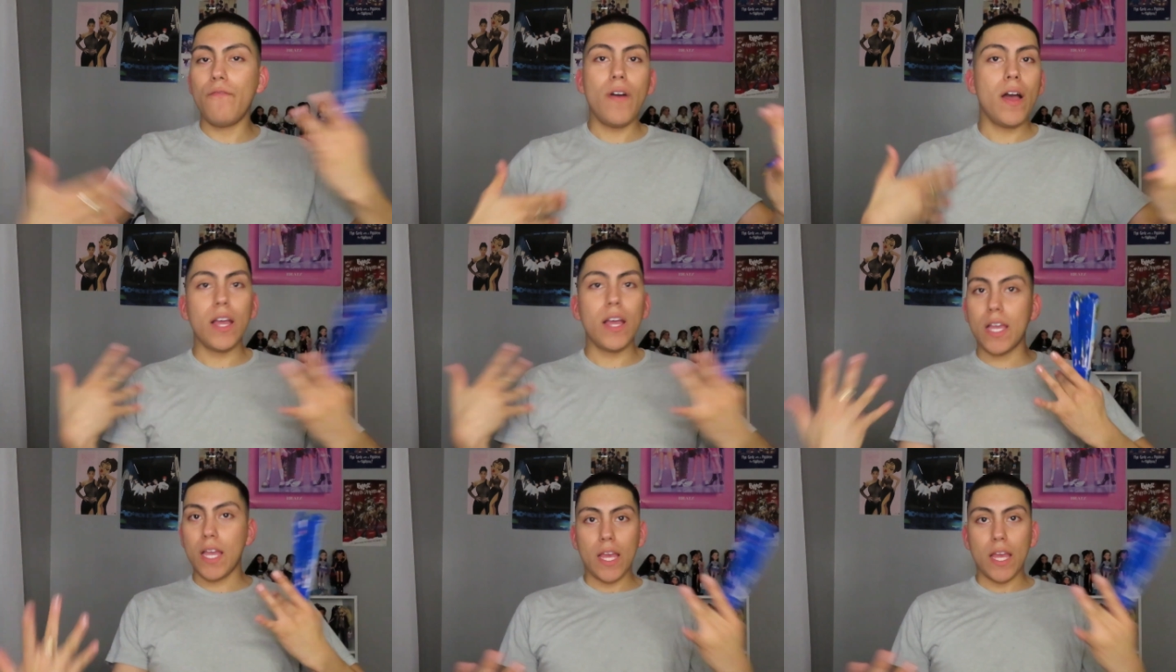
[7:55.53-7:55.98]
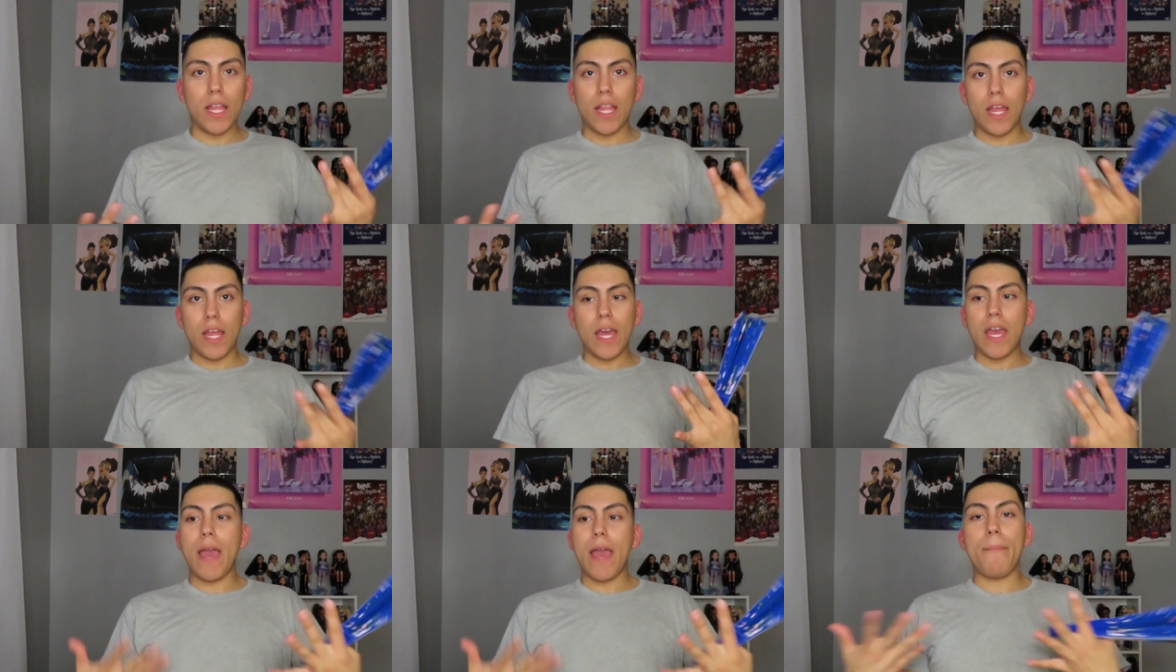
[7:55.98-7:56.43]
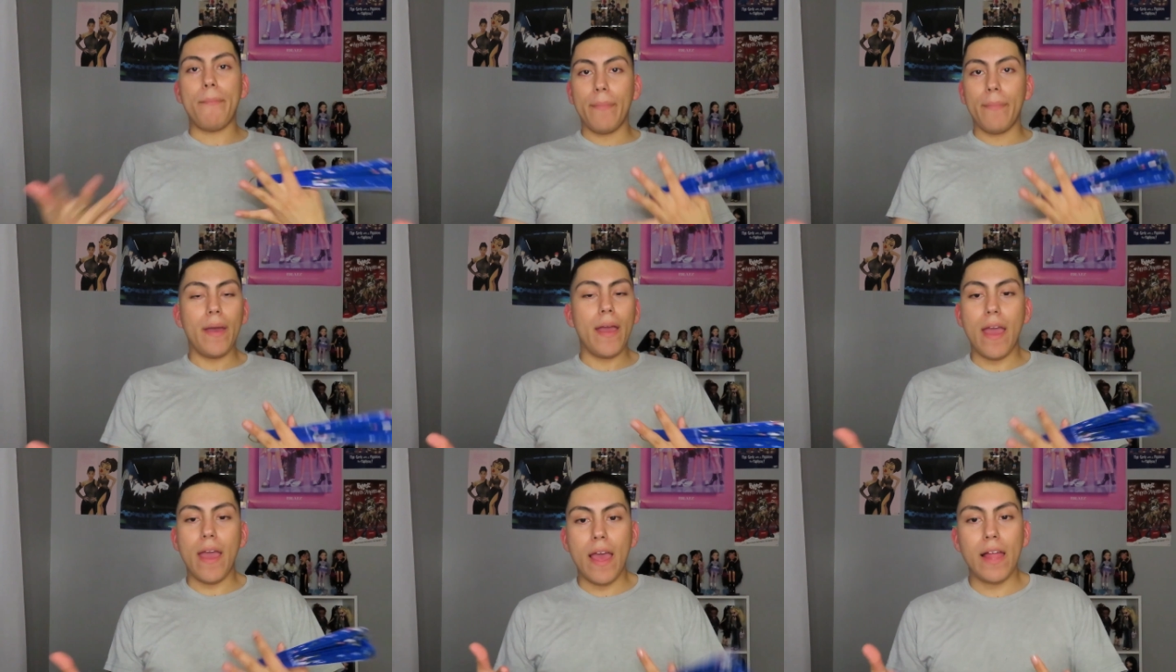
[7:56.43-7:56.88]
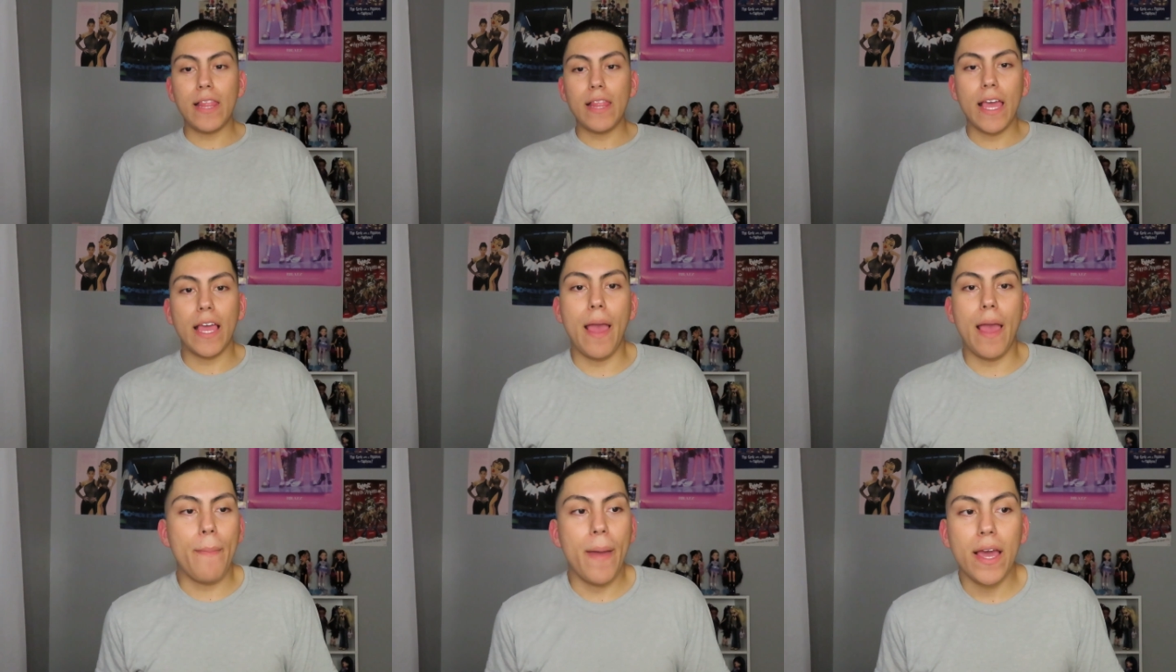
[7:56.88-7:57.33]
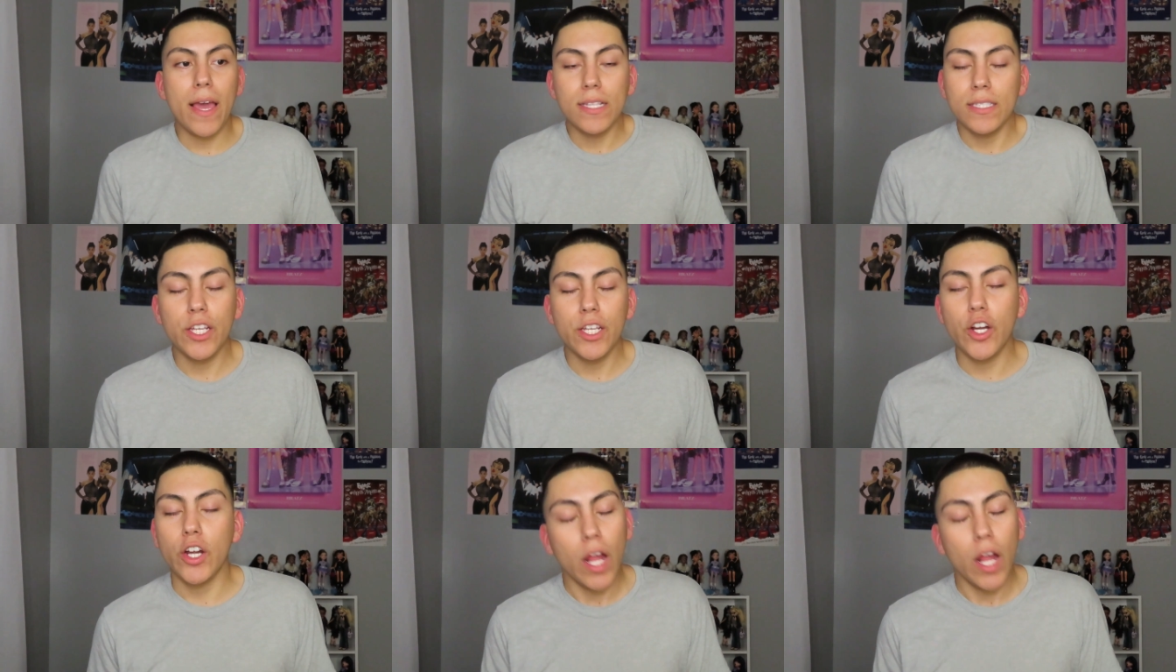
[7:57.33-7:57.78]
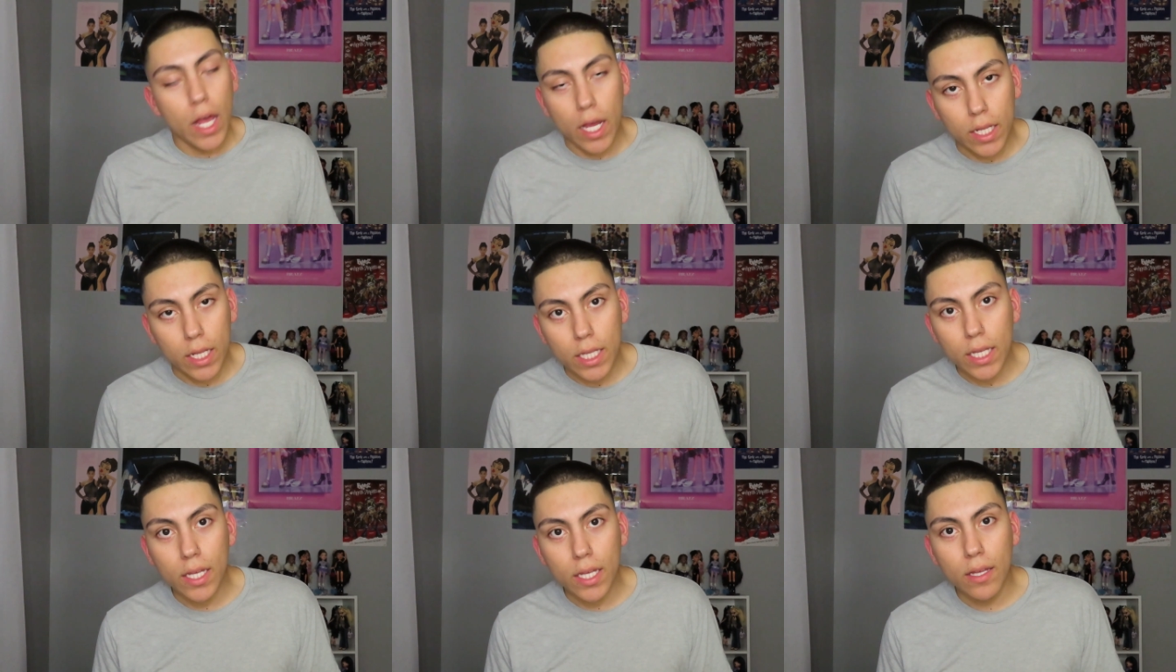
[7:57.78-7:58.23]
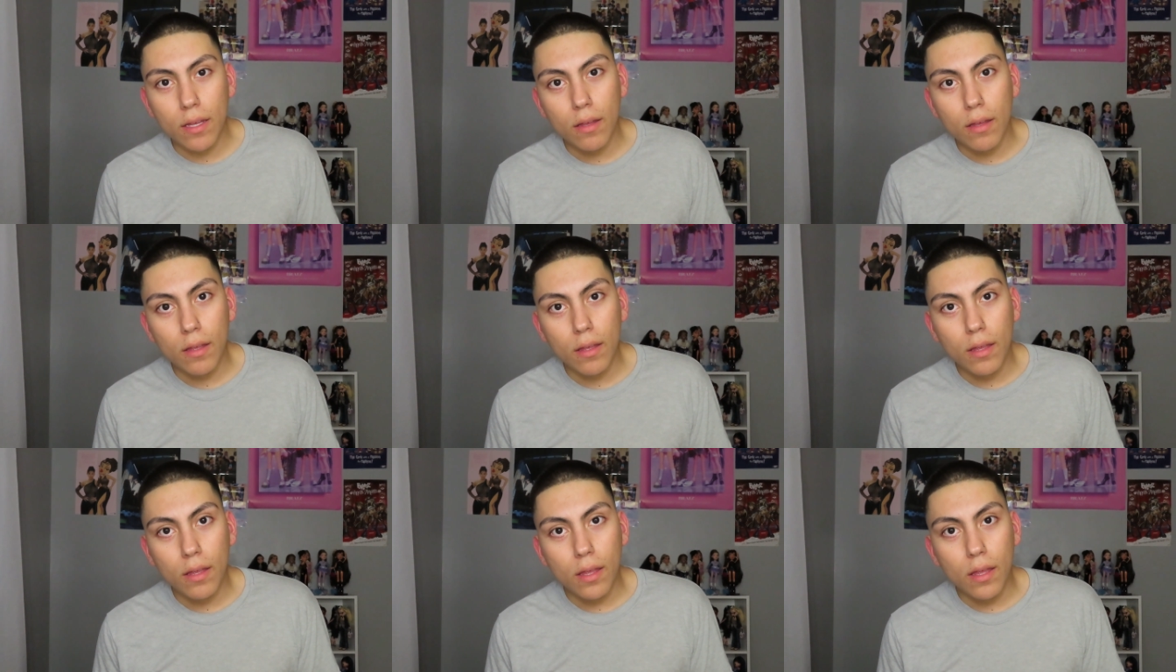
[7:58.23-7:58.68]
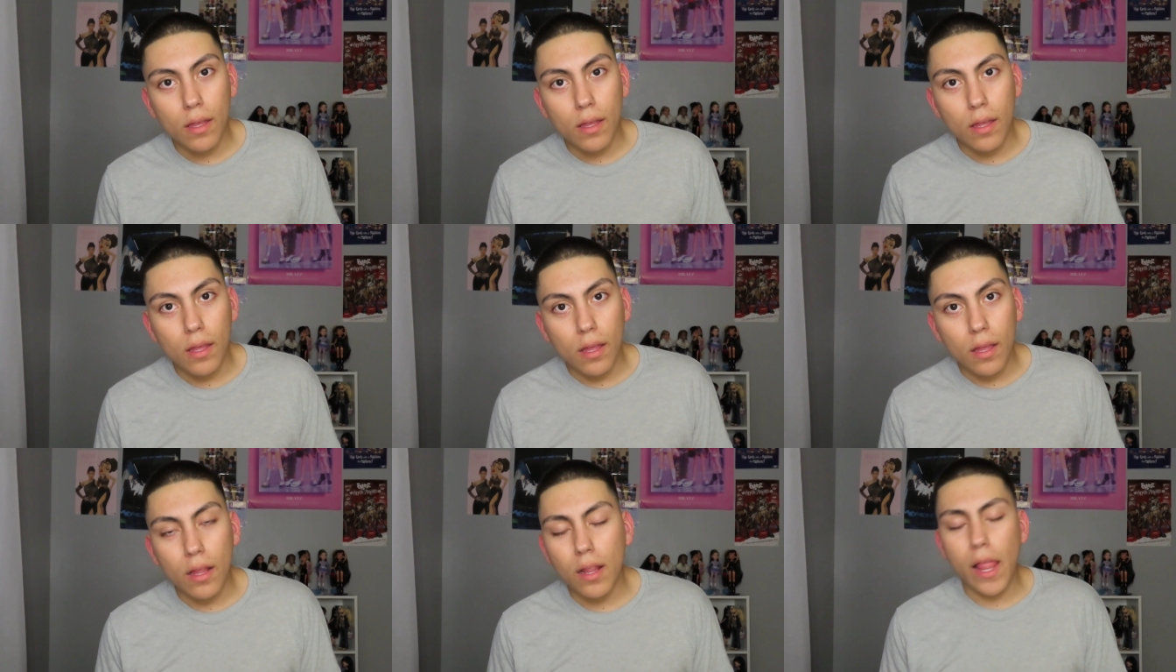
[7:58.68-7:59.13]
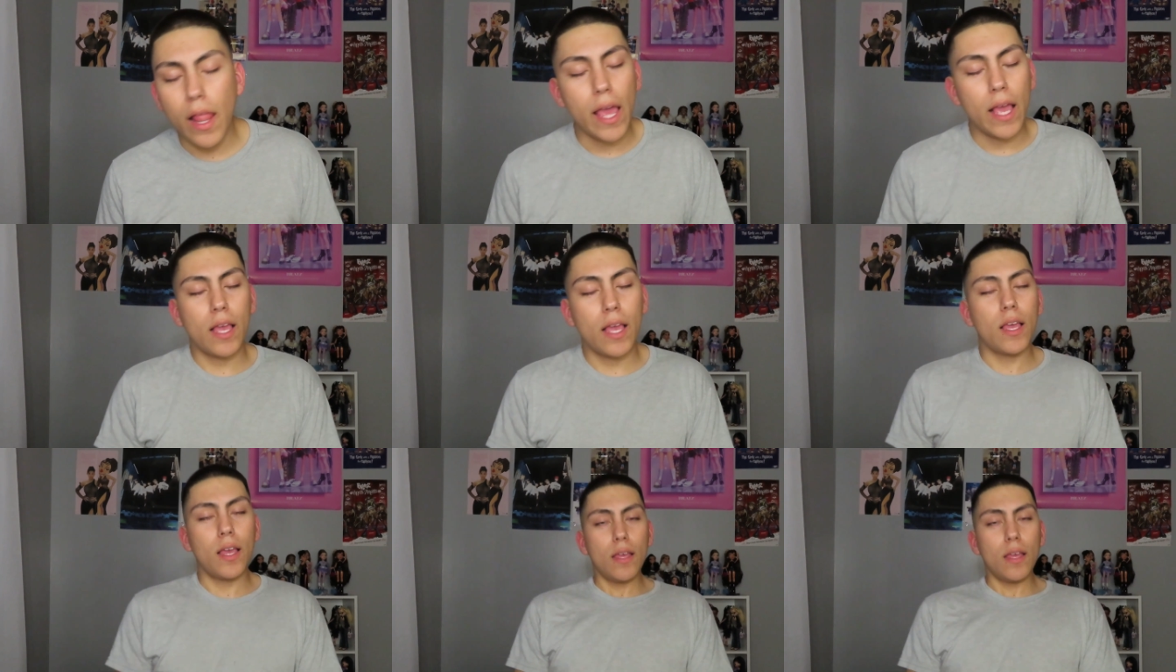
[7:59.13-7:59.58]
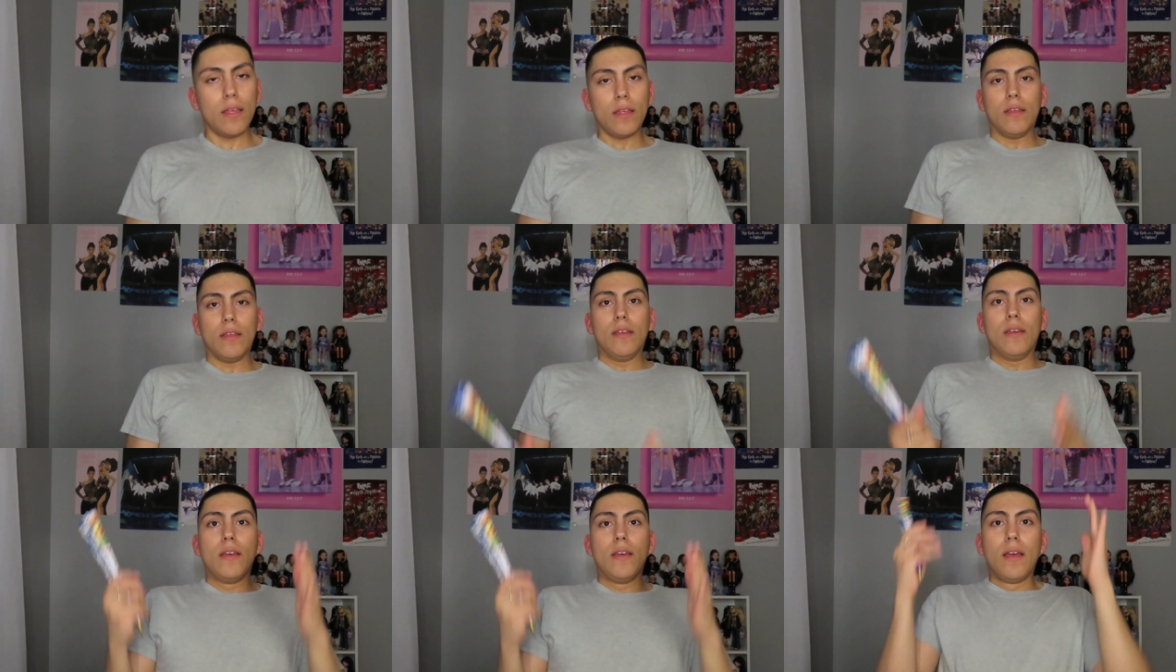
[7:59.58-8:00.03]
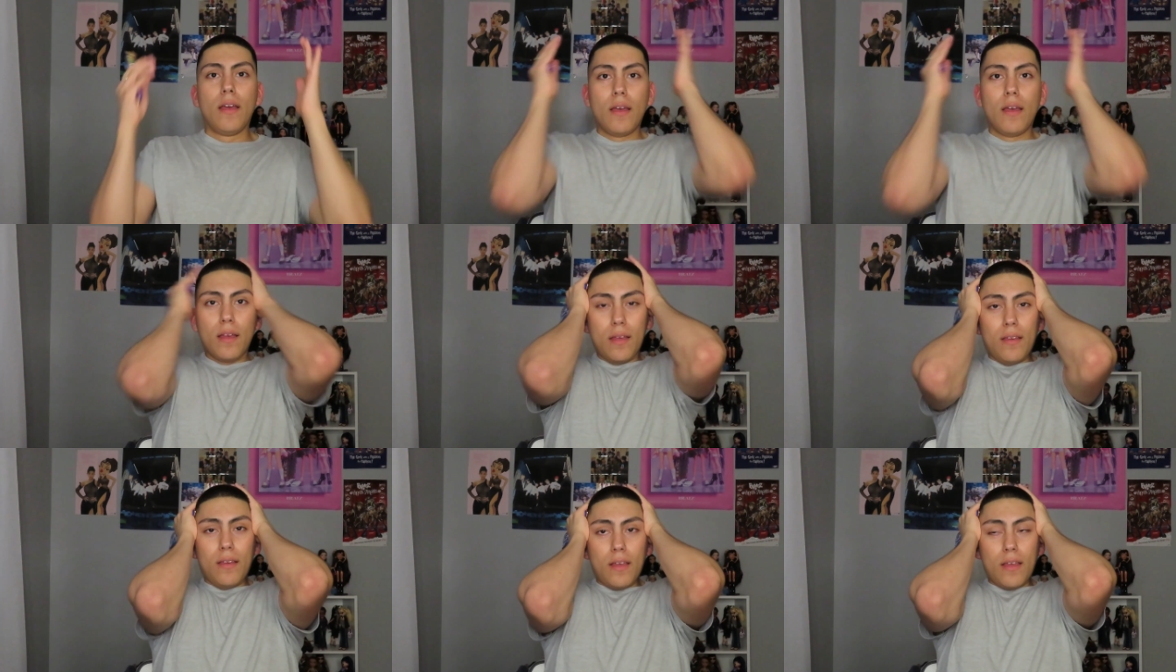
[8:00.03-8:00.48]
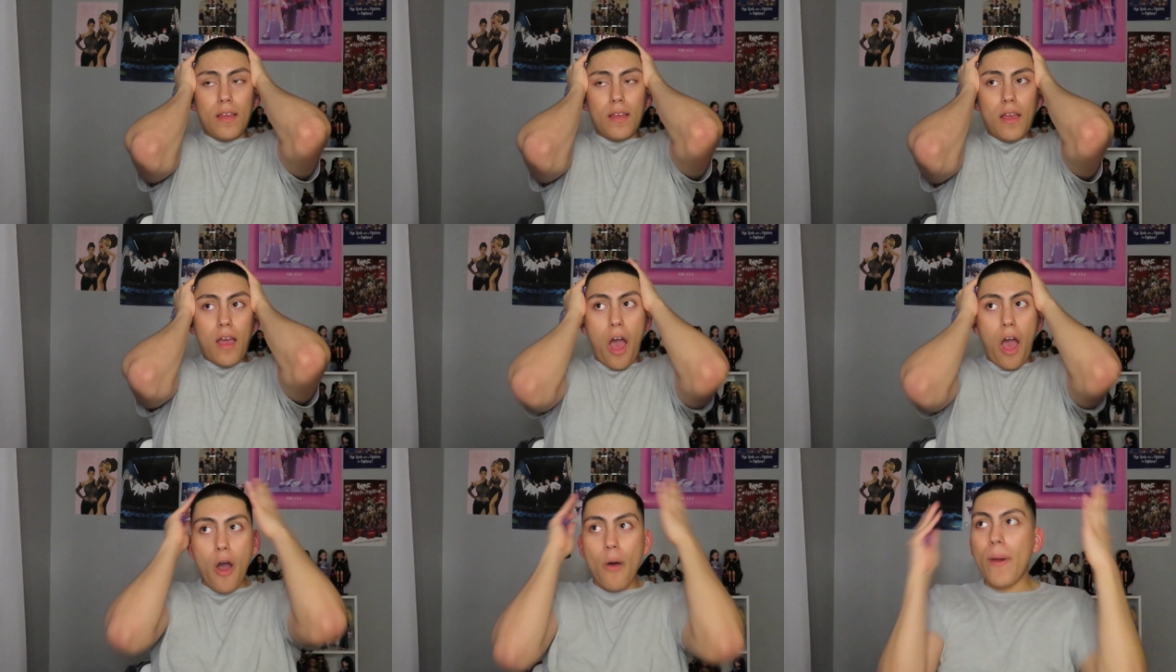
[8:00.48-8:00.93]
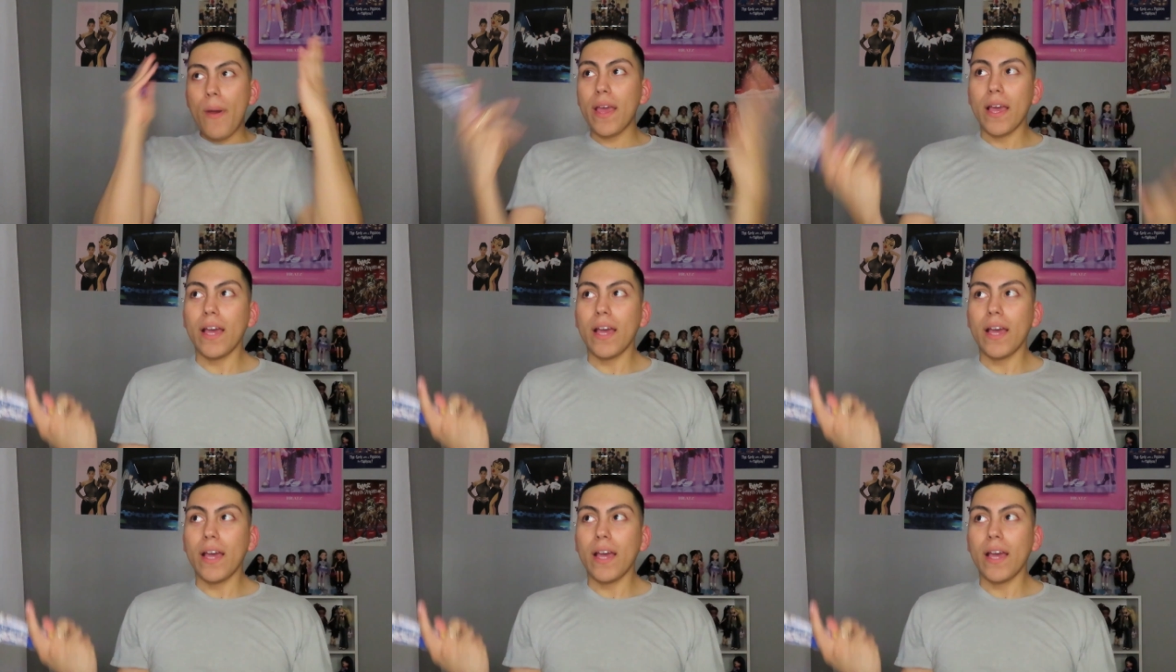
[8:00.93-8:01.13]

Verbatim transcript: fuck am like am I considered ugly? Like oh my